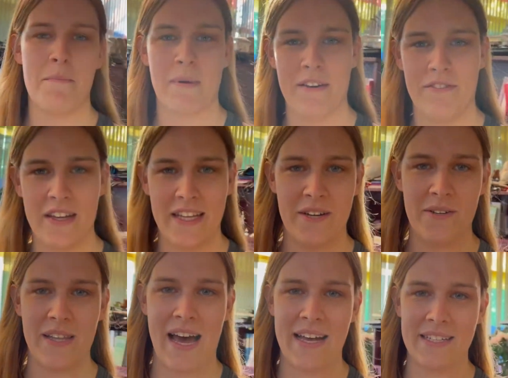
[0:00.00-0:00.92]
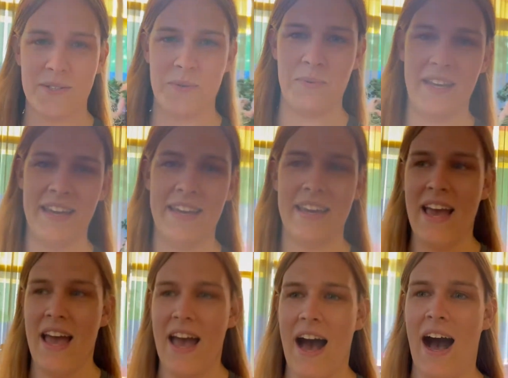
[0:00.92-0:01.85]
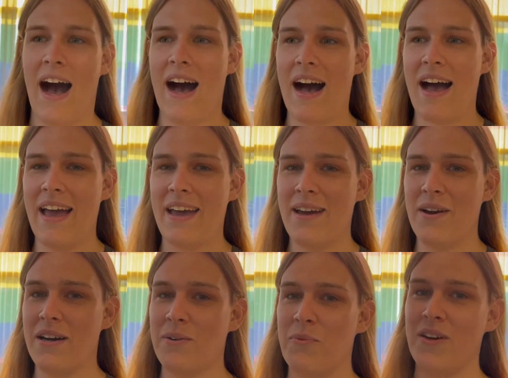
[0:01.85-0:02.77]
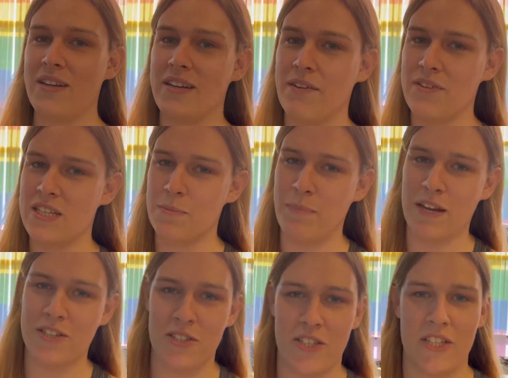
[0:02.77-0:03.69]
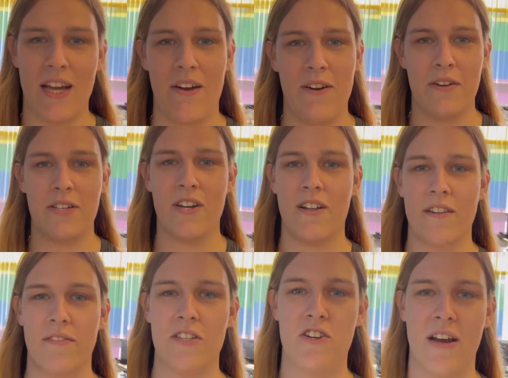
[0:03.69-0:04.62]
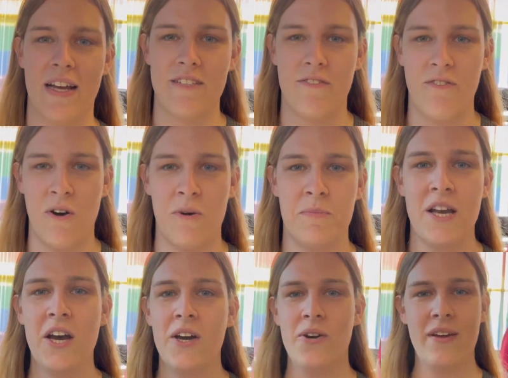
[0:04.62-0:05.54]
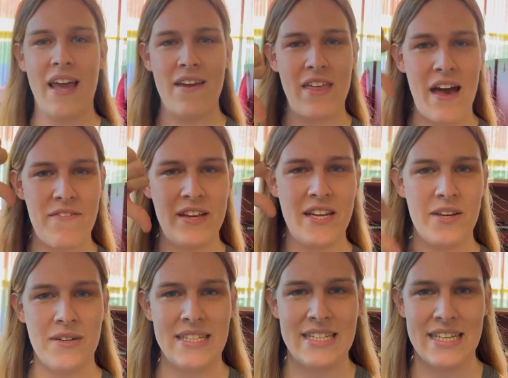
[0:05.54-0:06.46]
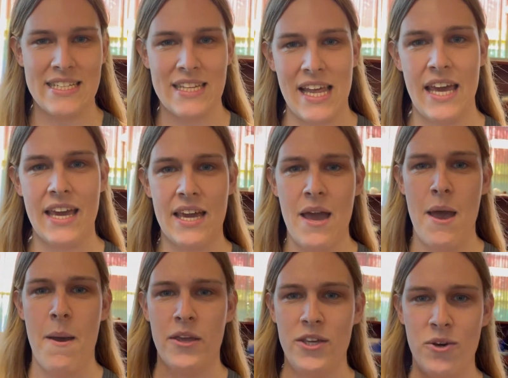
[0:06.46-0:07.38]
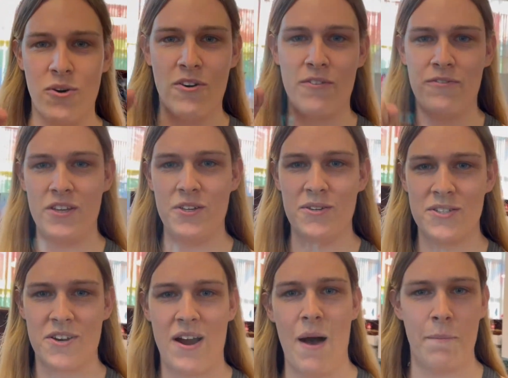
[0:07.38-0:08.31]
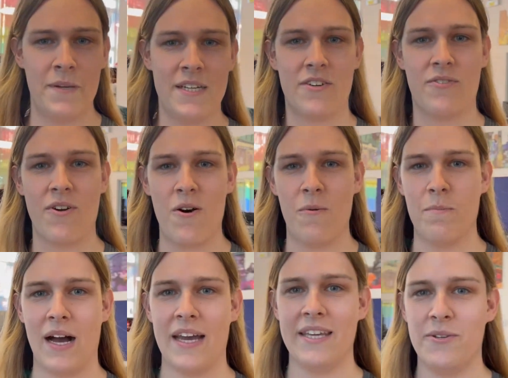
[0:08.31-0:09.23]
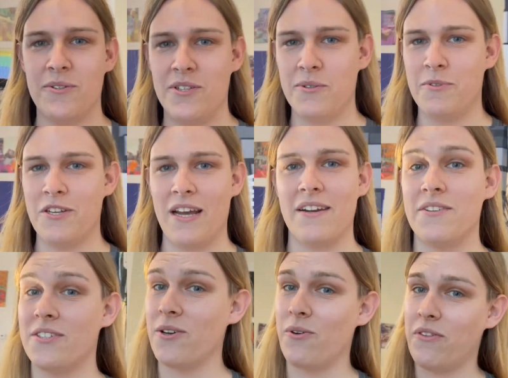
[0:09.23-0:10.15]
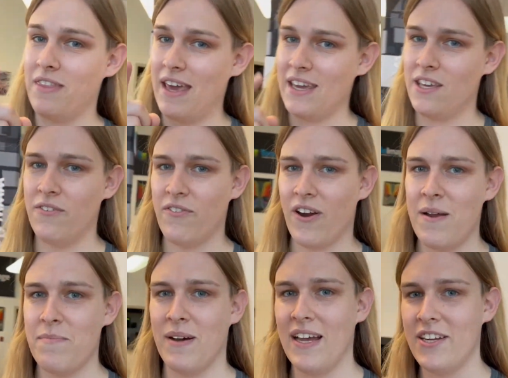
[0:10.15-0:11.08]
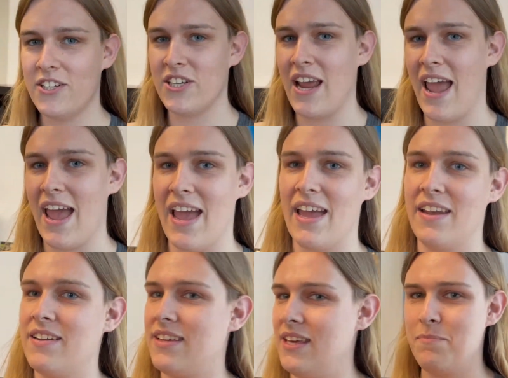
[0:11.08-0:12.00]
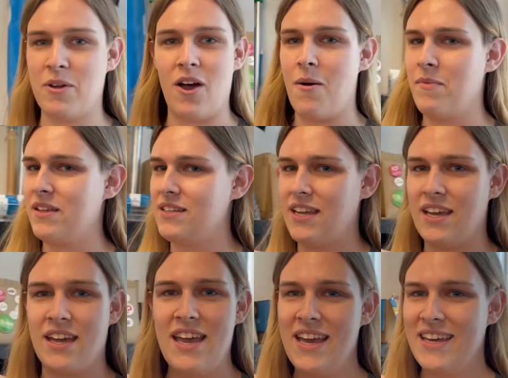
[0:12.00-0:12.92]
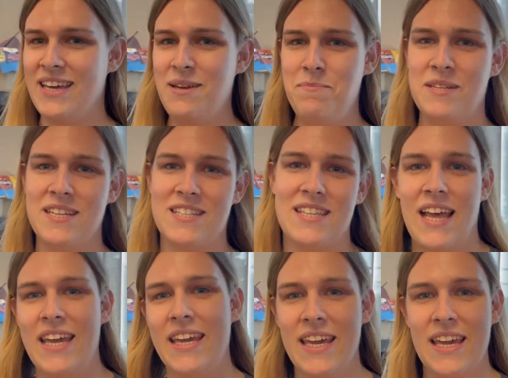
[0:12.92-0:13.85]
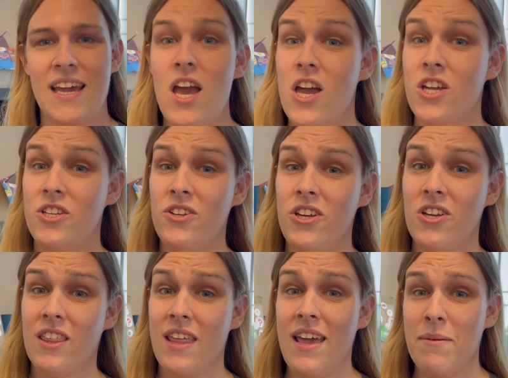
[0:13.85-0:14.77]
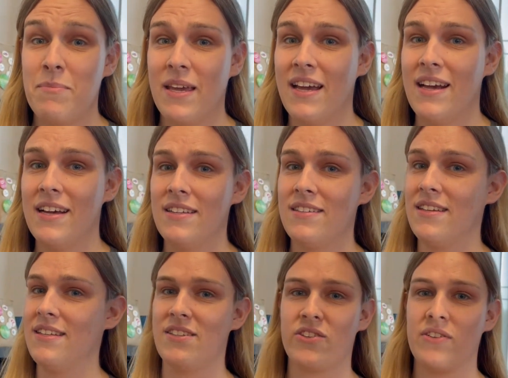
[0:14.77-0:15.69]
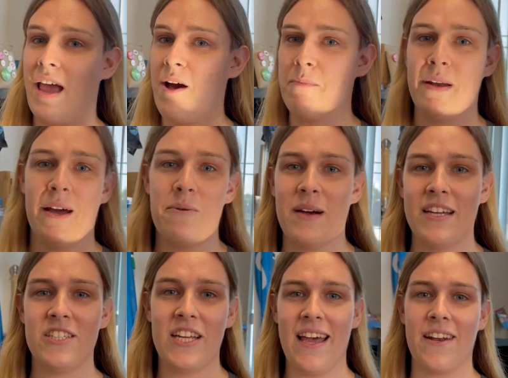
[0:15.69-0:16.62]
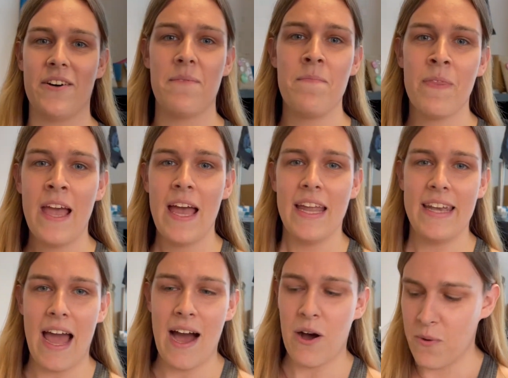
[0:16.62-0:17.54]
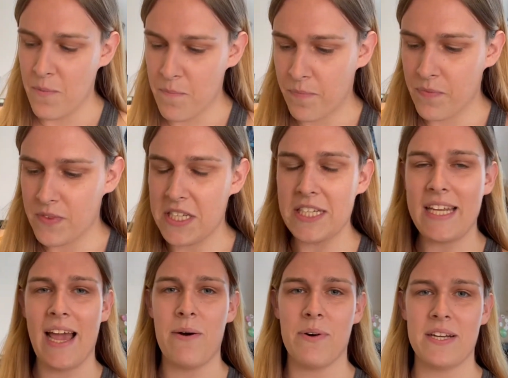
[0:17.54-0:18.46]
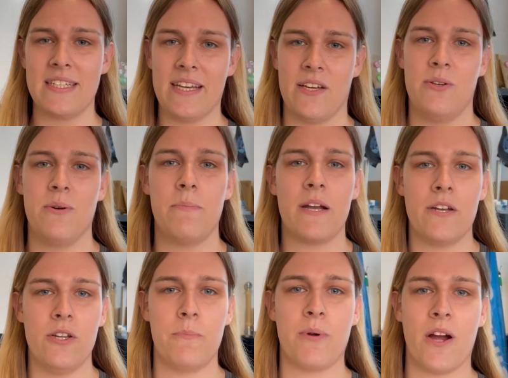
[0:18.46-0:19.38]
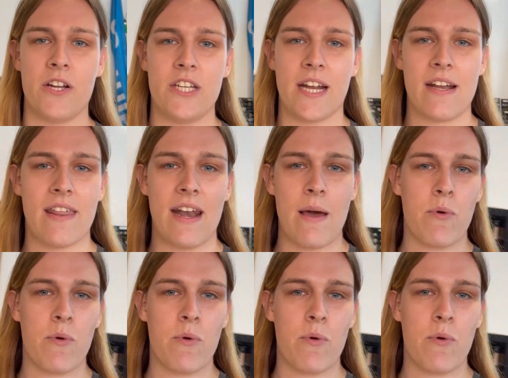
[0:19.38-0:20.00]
my video last week. I want to give a special shout out to all of the transphobes who gave that video a dislike. Your views are helping to grow my YouTube channel, so thank you very much, and keep commenting, keep disliking, do your thing because it's helping out my channel. Now, today I want to tell you about a new project that I'm